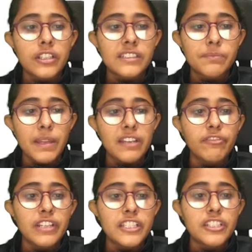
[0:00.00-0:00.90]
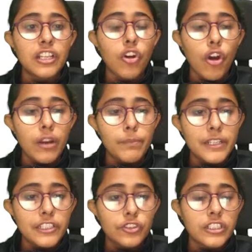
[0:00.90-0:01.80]
is beneficial or
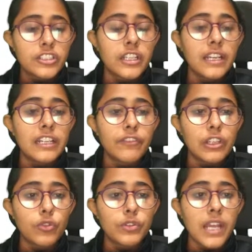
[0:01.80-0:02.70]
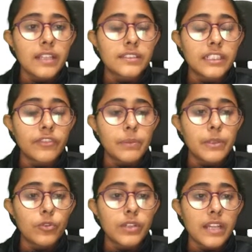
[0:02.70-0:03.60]
prejudicial, it will be
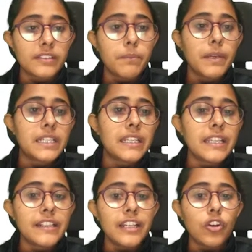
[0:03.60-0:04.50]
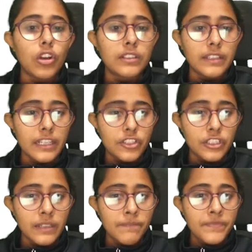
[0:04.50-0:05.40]
known as a material alteration,
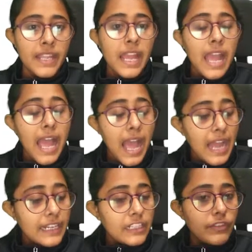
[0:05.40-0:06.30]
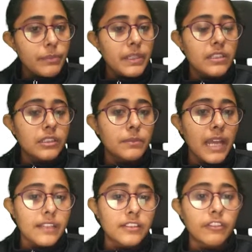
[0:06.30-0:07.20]
and it will be termed
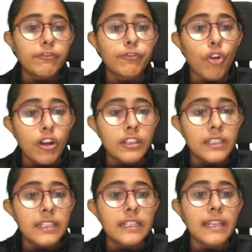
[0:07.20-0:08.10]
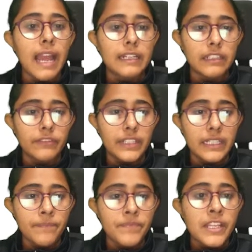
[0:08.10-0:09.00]
as a fraudulent
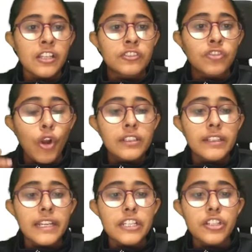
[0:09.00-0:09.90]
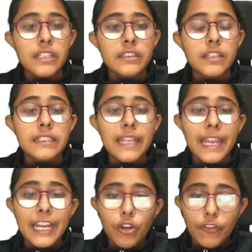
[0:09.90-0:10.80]
activity. So alteration in the
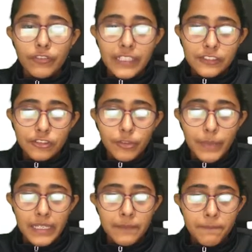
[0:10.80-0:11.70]
date of the instrument,